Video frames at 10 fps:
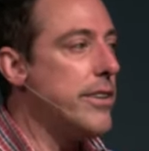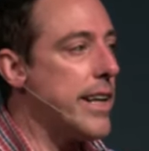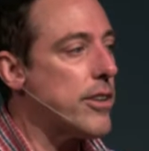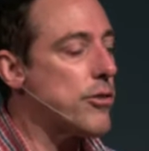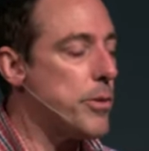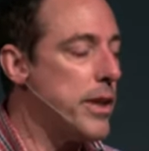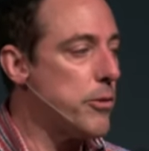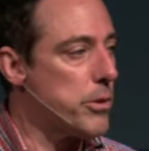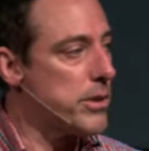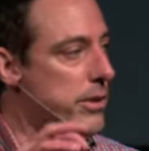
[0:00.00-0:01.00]
Next
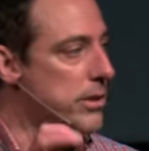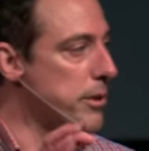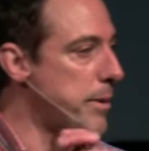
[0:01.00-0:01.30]
week, we'll learn a little